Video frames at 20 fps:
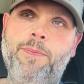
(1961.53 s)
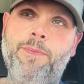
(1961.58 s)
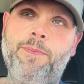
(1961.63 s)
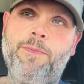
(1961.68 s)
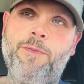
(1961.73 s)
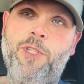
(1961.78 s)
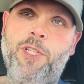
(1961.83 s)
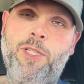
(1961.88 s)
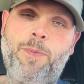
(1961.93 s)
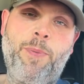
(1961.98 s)

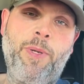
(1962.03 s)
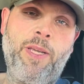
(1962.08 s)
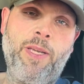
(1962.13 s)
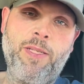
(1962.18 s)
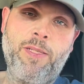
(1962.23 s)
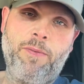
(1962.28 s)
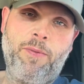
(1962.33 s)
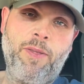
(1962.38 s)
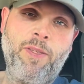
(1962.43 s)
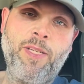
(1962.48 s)
just
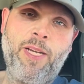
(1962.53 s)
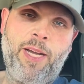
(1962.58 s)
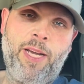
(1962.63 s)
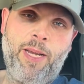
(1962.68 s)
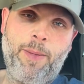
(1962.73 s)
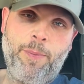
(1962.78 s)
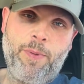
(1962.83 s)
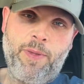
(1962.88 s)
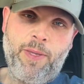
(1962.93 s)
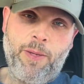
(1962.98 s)
because of the
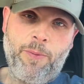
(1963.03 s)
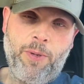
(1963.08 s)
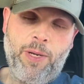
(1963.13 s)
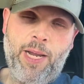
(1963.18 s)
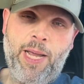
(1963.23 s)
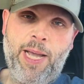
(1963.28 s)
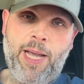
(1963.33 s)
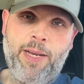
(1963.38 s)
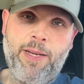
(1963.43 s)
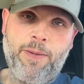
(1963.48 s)
time they would have
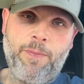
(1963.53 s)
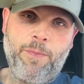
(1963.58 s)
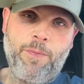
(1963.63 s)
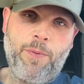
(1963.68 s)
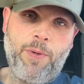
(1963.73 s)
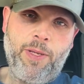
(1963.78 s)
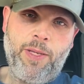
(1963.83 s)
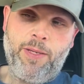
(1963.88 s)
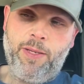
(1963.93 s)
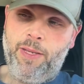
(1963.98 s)
had
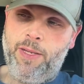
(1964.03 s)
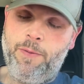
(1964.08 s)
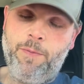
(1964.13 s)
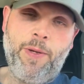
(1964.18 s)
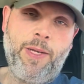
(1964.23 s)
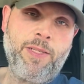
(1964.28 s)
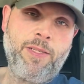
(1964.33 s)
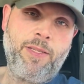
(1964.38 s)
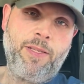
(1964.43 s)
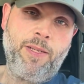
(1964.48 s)

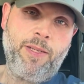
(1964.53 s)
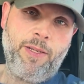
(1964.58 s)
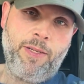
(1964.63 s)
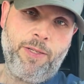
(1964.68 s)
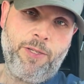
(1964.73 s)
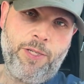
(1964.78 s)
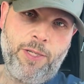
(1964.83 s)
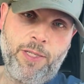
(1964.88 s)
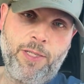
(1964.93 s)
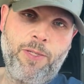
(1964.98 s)
invested
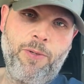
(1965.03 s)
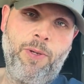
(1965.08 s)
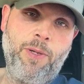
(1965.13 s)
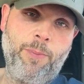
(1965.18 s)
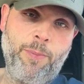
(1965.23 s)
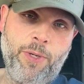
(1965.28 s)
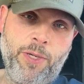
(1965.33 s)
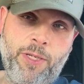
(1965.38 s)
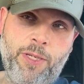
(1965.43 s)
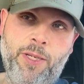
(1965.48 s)
in just
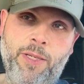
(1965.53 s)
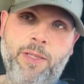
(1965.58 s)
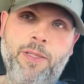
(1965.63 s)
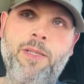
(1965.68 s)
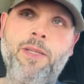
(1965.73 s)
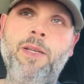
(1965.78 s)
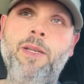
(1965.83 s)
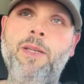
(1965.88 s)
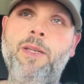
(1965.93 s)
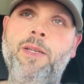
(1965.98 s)
doing bushings,
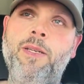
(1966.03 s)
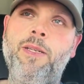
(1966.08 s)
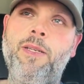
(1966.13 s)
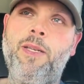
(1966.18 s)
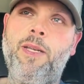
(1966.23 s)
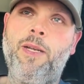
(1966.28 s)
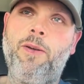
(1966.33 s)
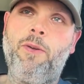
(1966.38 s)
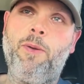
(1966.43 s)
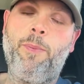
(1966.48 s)

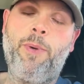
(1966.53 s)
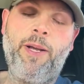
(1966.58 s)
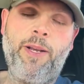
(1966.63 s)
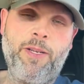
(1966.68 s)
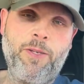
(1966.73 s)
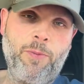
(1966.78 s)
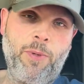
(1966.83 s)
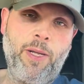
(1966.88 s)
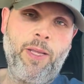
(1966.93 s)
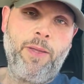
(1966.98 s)
we might
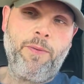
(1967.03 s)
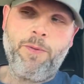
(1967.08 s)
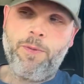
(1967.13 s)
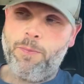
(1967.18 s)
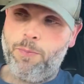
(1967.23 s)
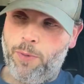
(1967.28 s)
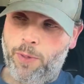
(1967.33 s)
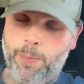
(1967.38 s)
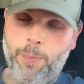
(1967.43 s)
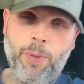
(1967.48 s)
as well have
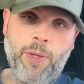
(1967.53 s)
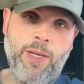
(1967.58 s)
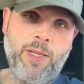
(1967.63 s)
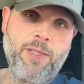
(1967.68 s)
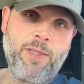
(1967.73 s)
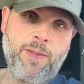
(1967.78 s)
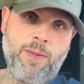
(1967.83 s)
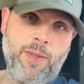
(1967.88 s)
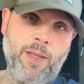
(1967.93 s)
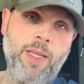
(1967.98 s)

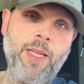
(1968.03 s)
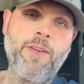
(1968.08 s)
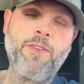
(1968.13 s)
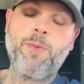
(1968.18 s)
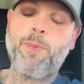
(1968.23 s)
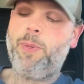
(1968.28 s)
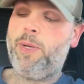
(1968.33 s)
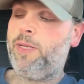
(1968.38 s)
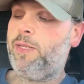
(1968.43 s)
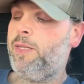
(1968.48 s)
replaced the leaf
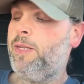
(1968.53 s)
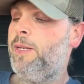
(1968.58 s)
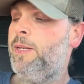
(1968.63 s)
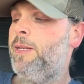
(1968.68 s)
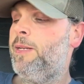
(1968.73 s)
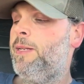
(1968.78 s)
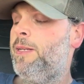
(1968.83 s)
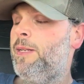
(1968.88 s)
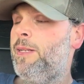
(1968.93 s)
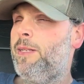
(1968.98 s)
springs.
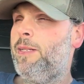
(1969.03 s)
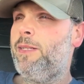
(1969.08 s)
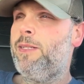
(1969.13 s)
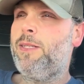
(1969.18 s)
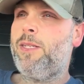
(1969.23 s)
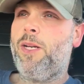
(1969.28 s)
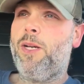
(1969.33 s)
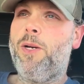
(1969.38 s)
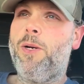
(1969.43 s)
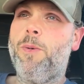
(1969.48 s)

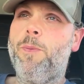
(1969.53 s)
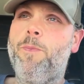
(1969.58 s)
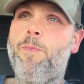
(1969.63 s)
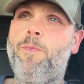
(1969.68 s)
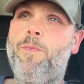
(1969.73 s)
So